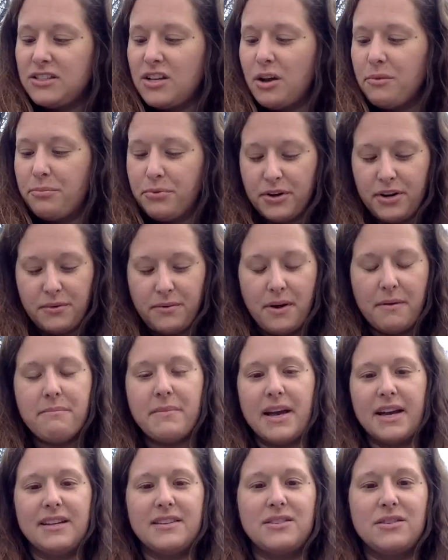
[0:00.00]
all pretty well
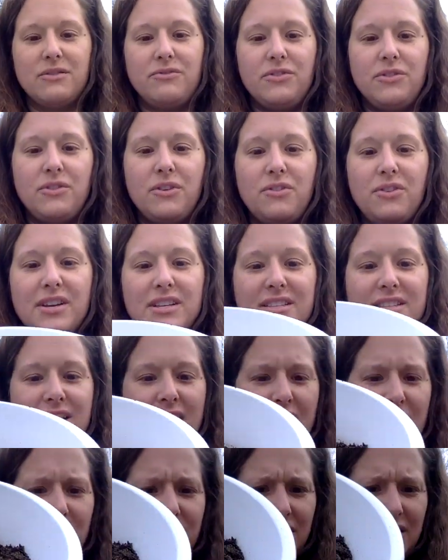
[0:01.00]
mixed. So if you notice
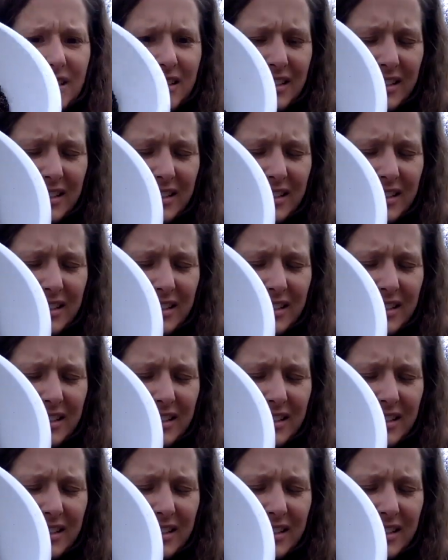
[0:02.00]
now,